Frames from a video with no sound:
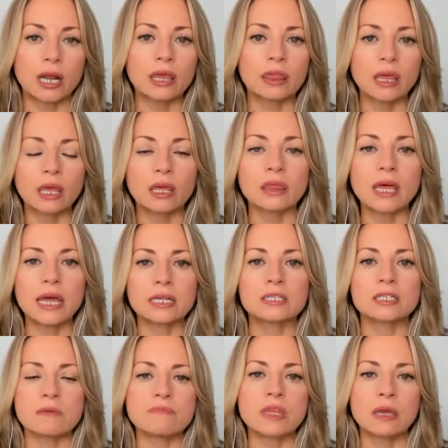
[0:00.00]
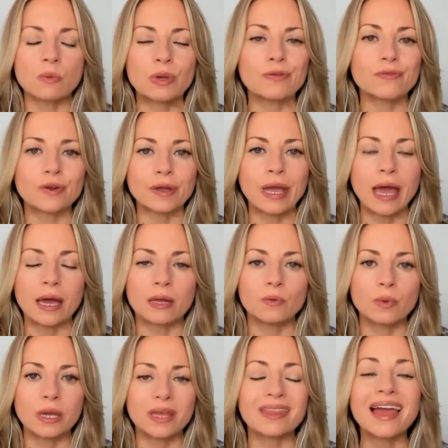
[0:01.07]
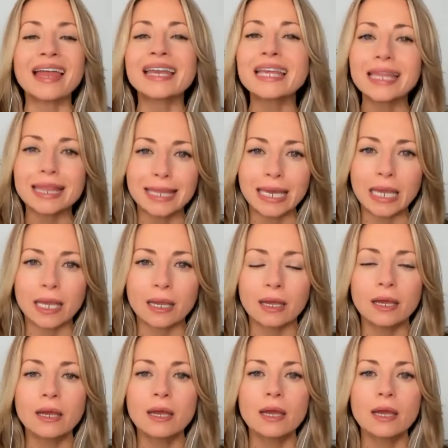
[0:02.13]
I think that is something we forget with anything.